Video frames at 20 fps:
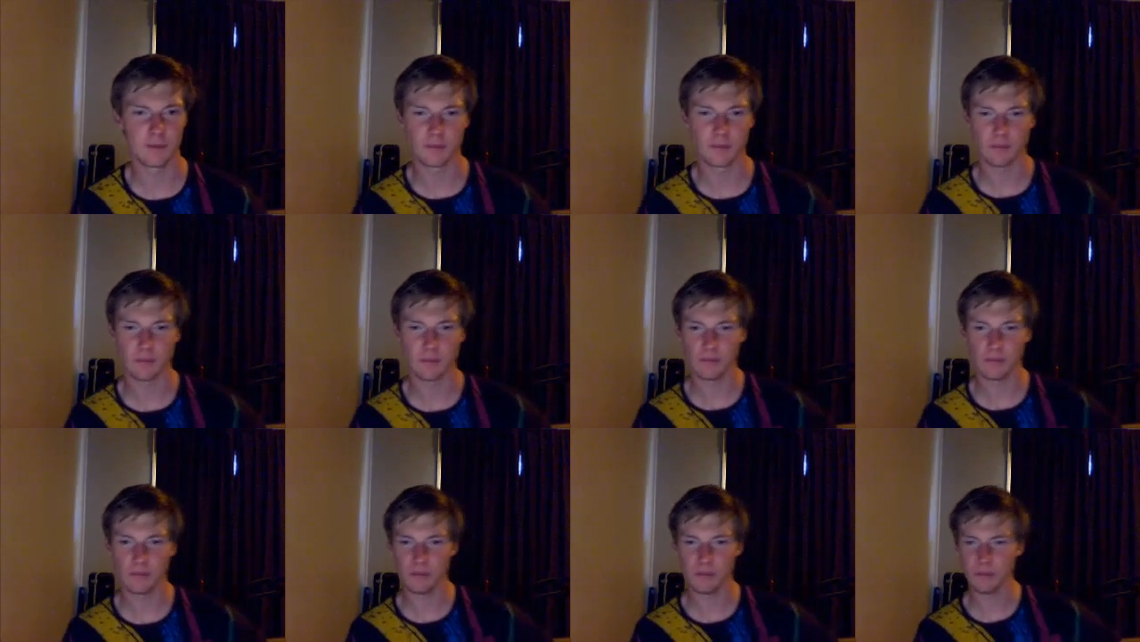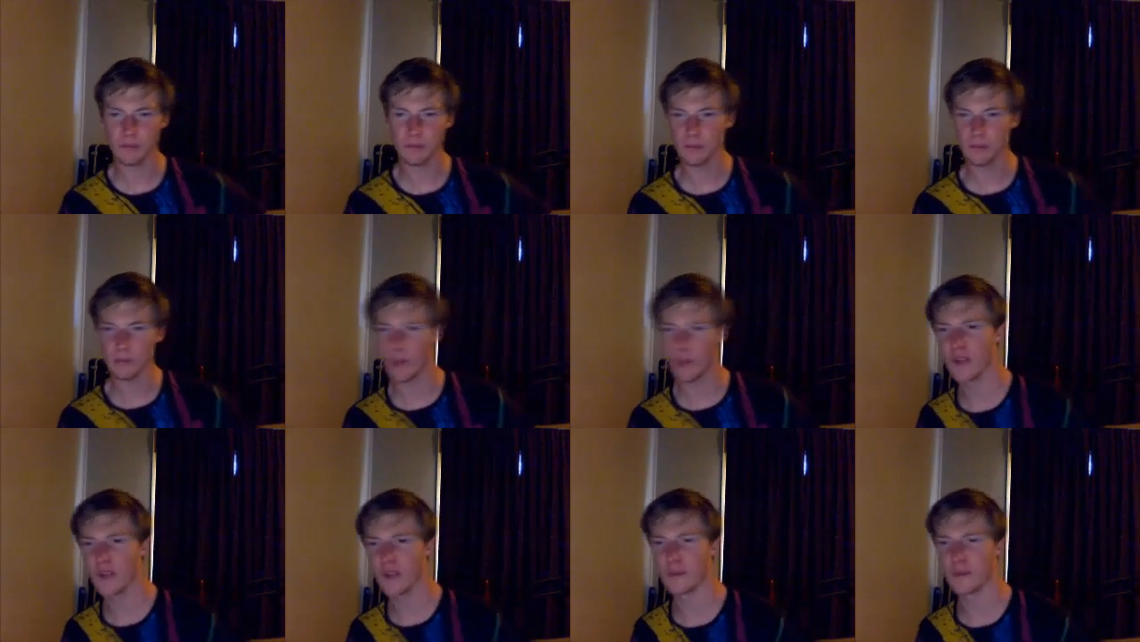back
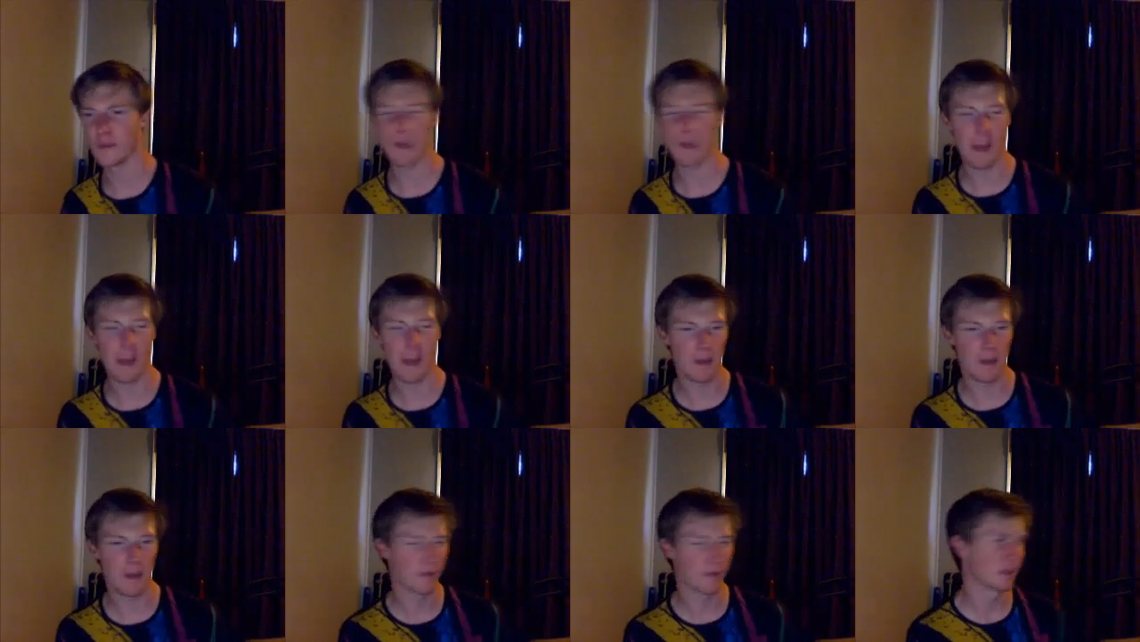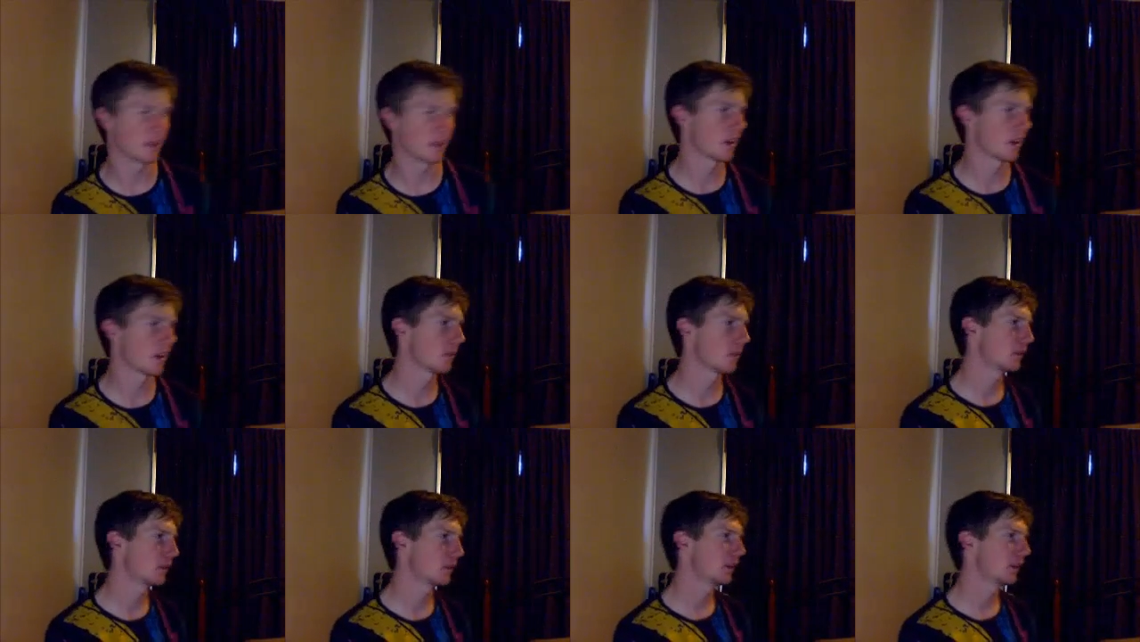after
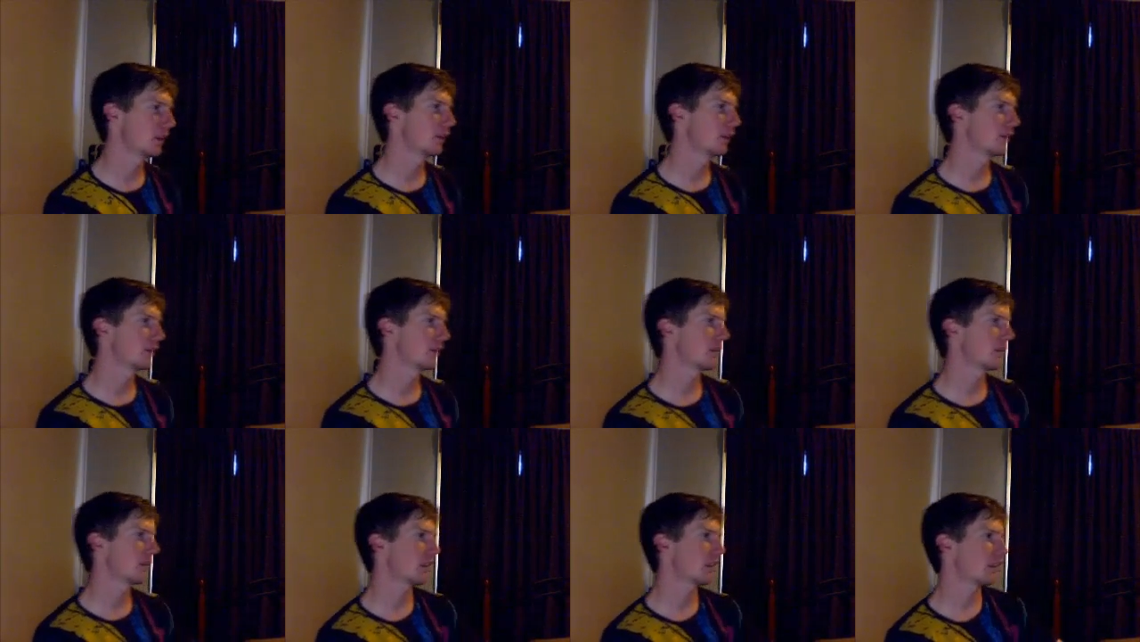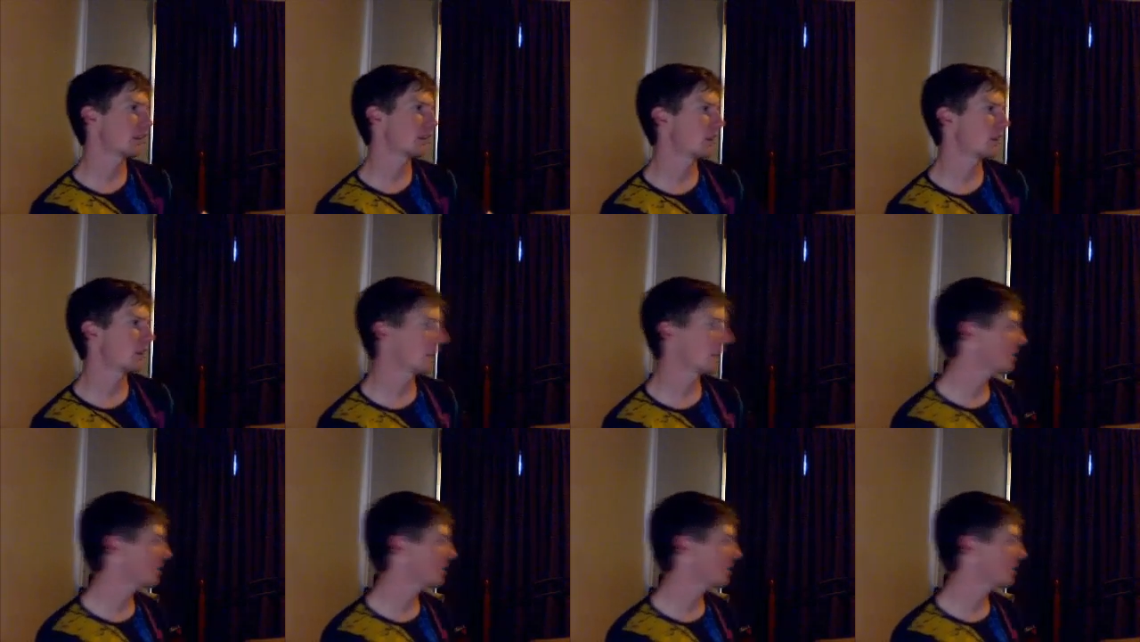bad-mouthing the company,